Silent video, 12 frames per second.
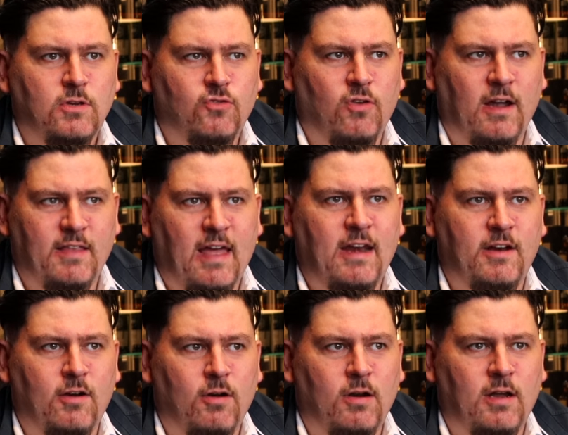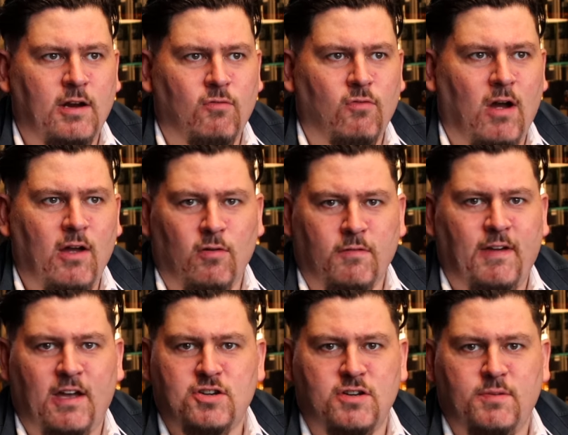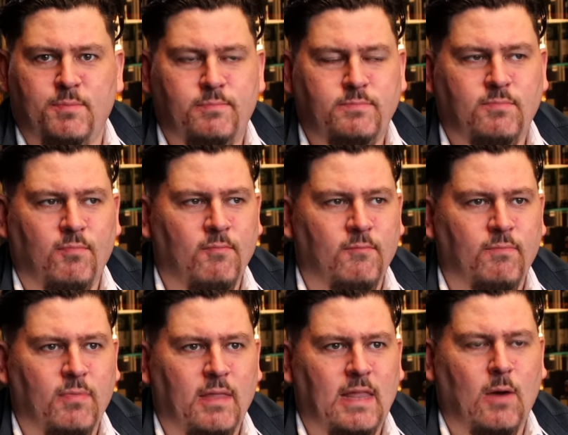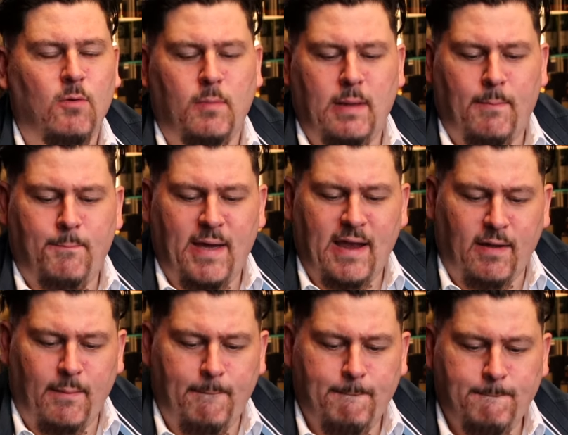trying that in a, in a rye old fashion. That would be a banger.